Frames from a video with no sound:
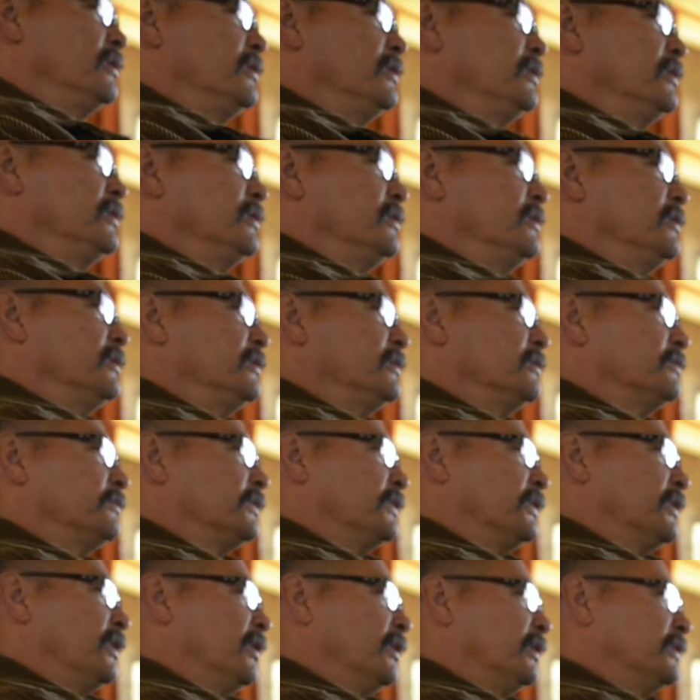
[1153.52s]
I still
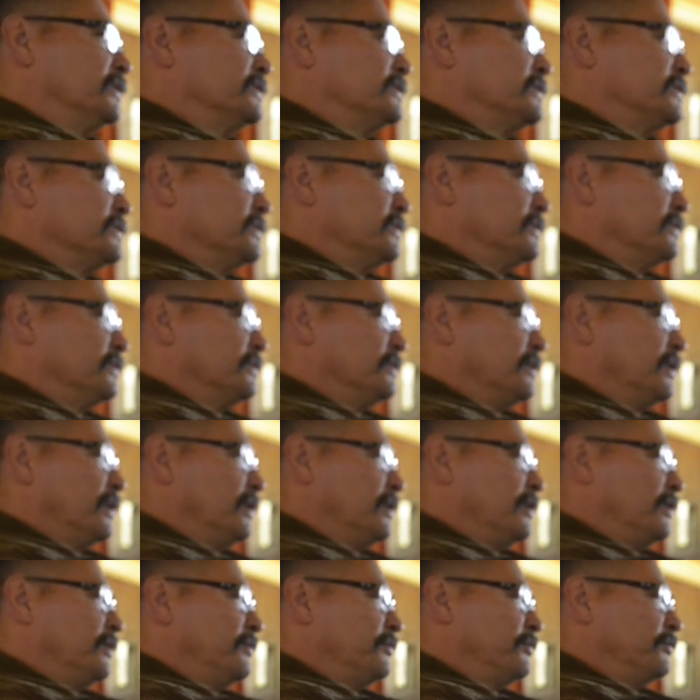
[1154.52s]
host
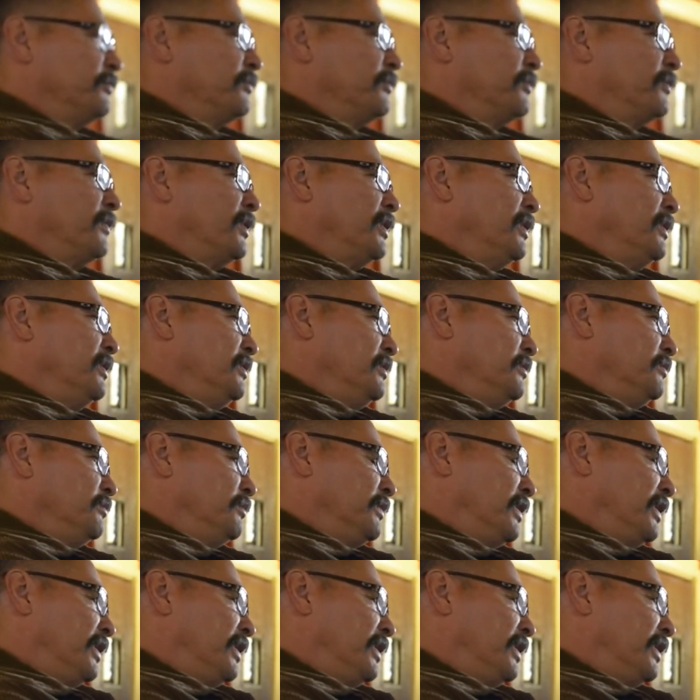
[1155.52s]
community circle?